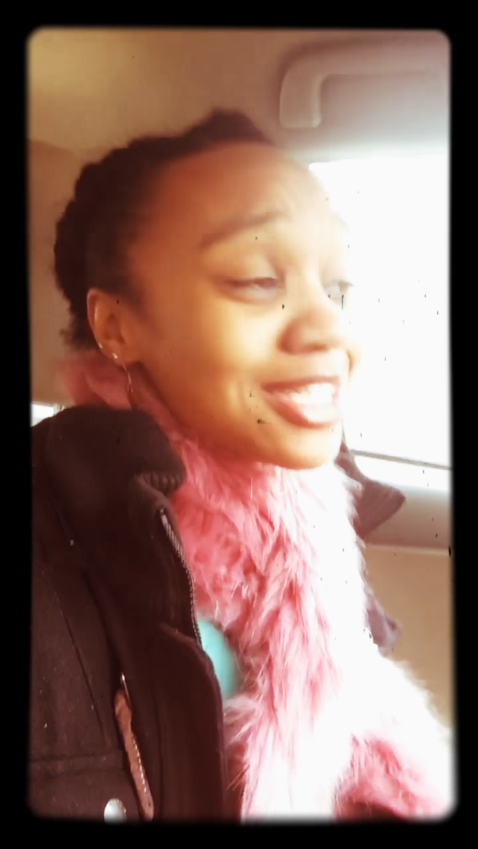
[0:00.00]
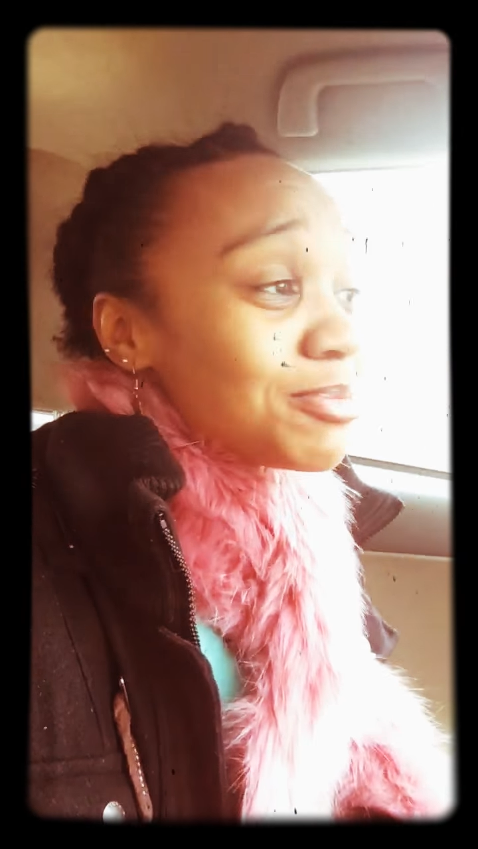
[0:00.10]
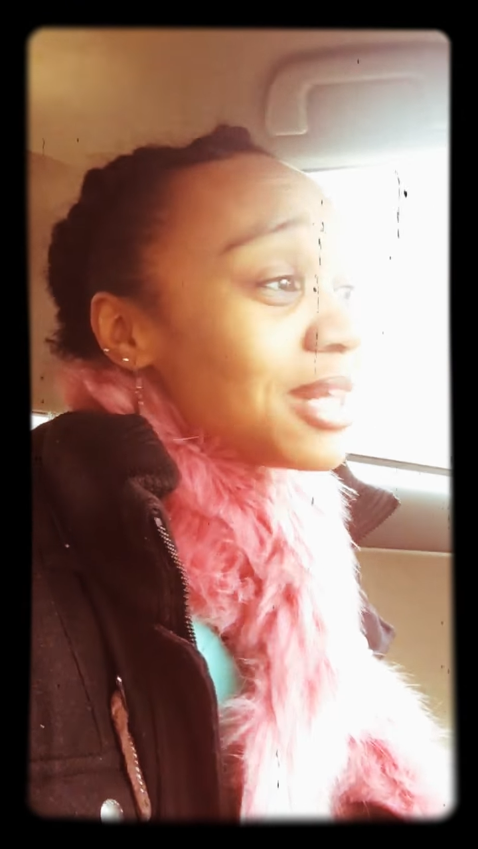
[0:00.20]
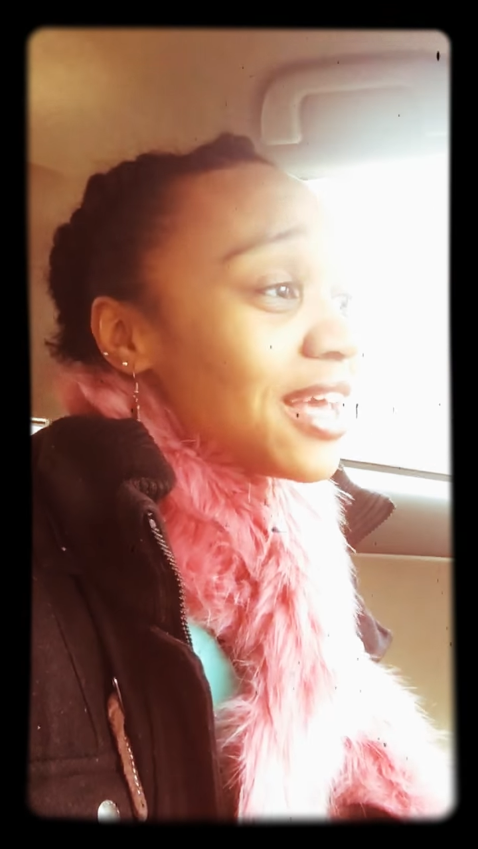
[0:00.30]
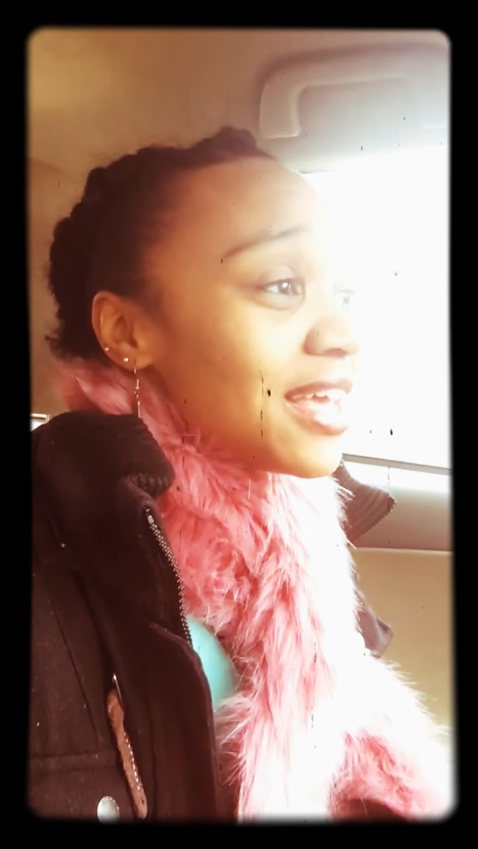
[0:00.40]

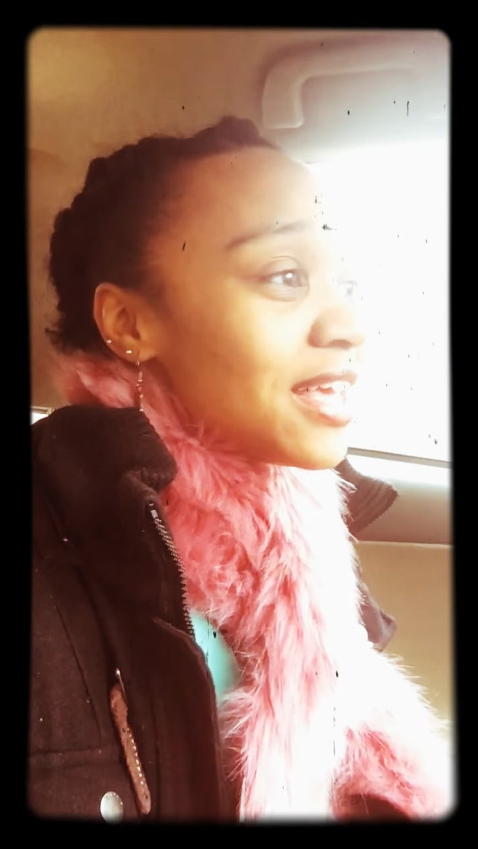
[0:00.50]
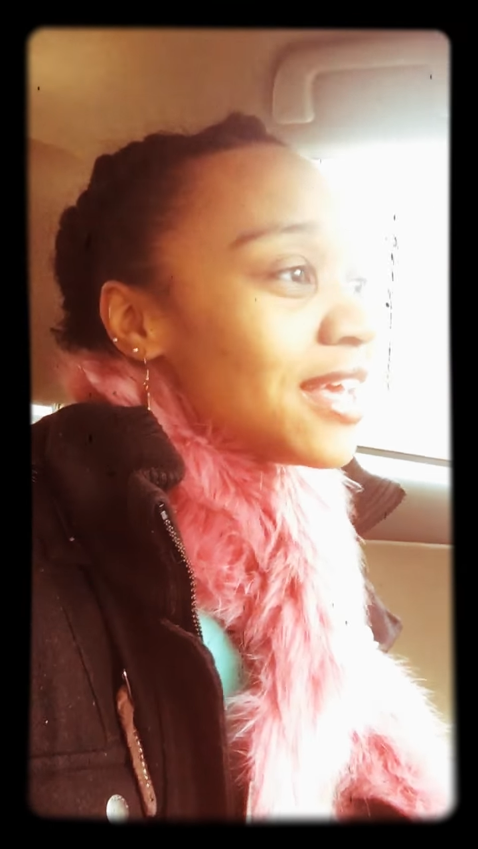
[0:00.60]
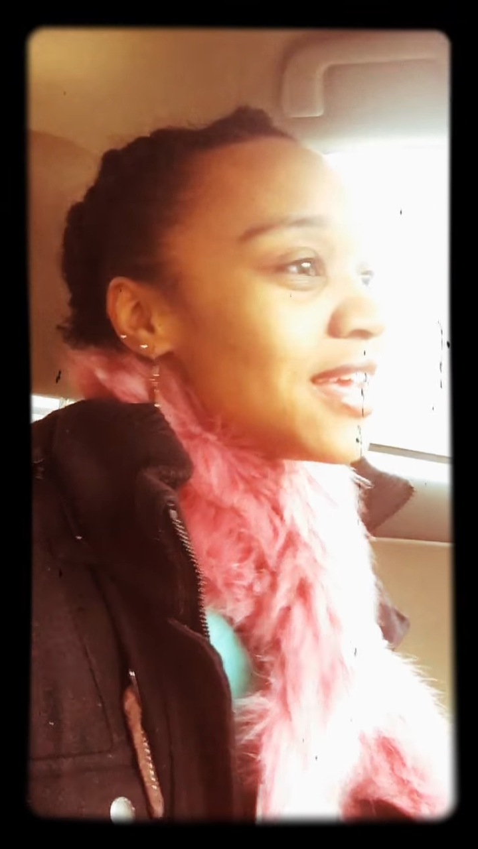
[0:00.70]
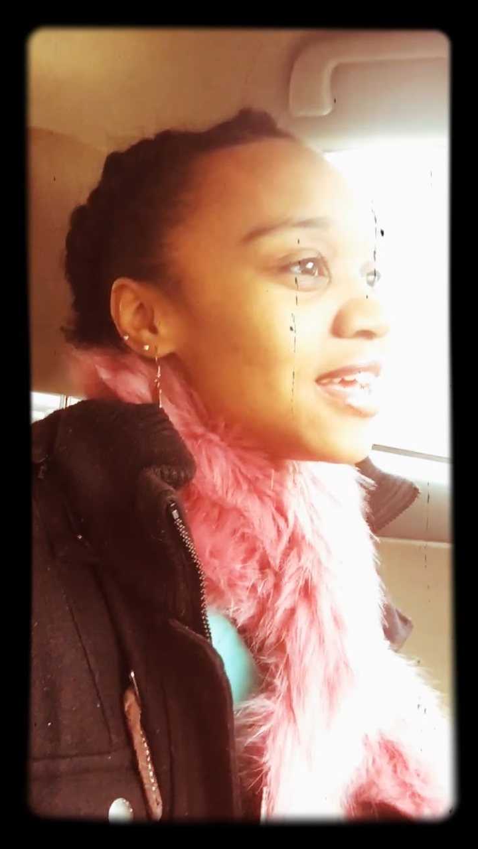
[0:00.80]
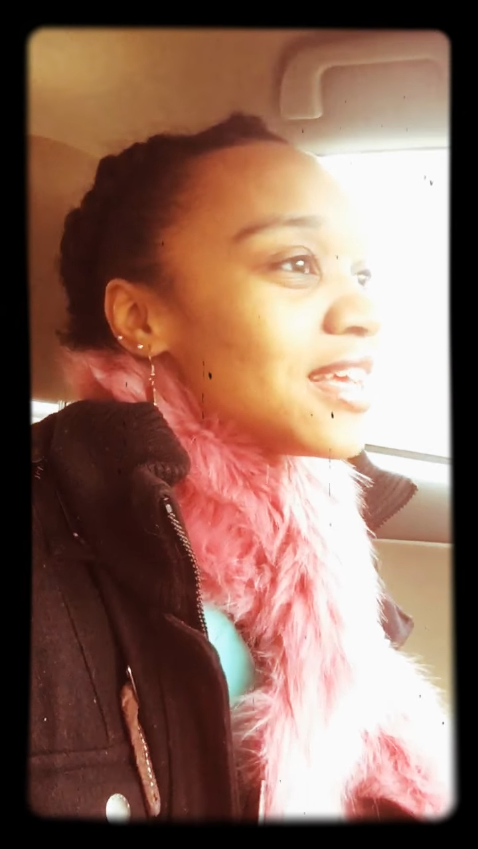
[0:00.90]
display.
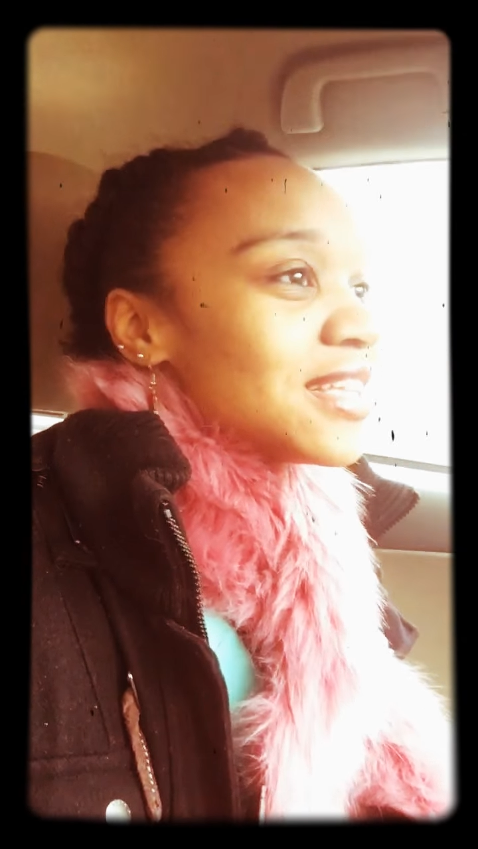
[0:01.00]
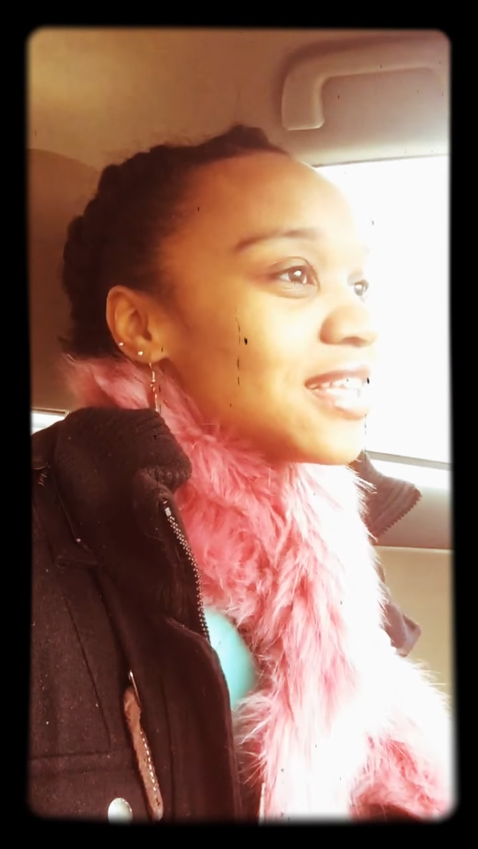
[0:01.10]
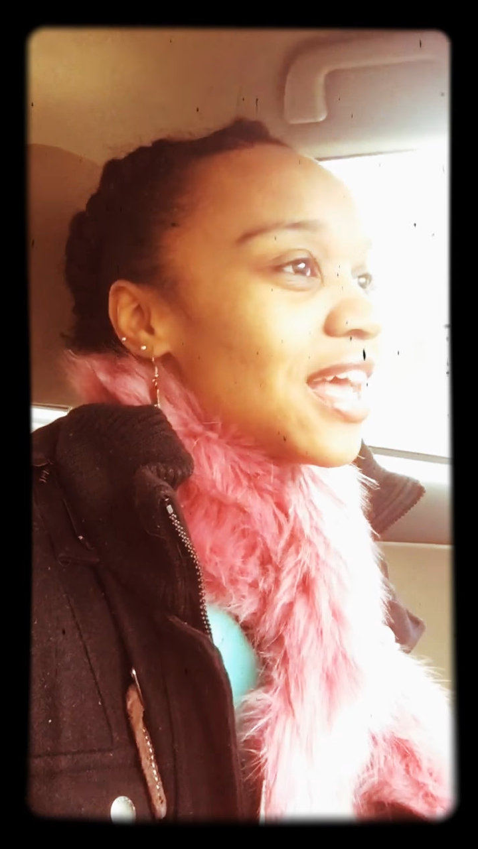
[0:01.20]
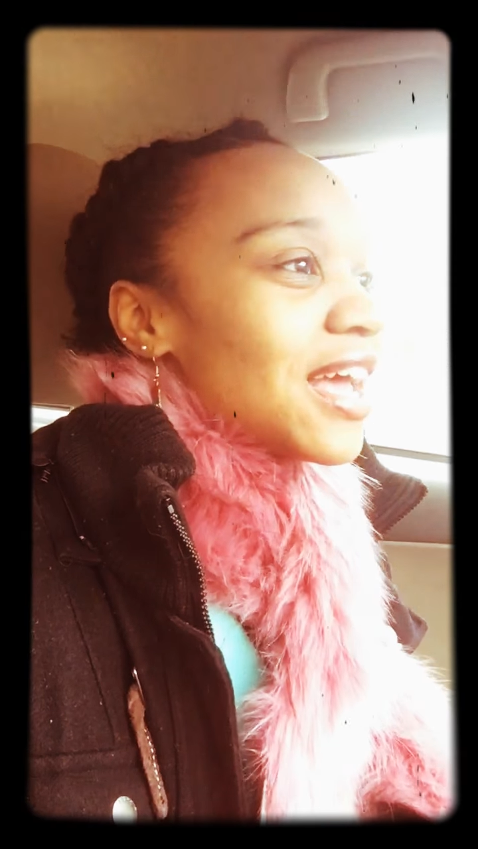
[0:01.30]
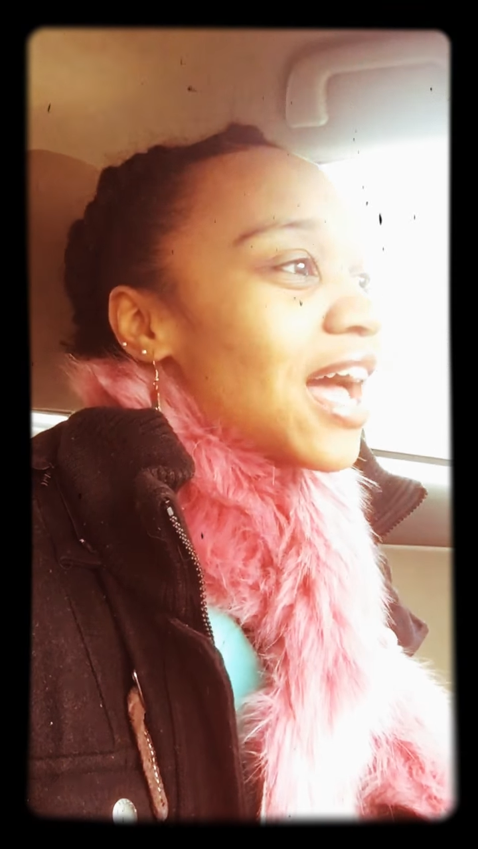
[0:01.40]

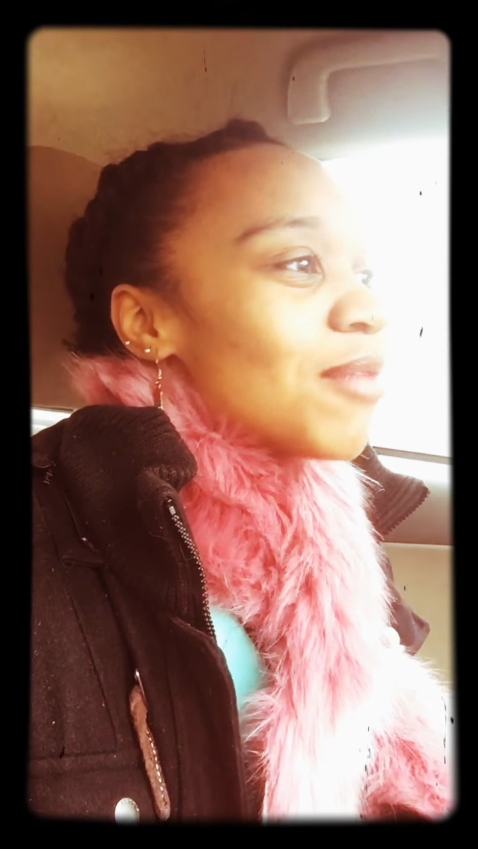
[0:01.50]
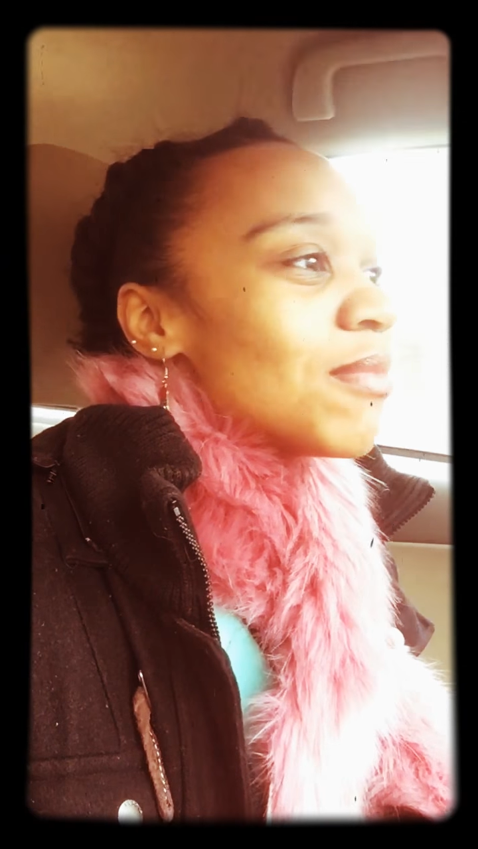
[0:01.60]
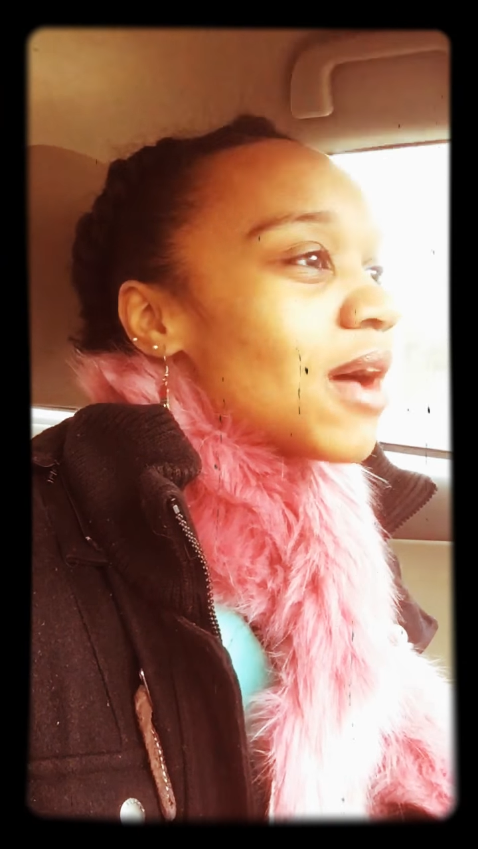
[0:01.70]
Like, I'm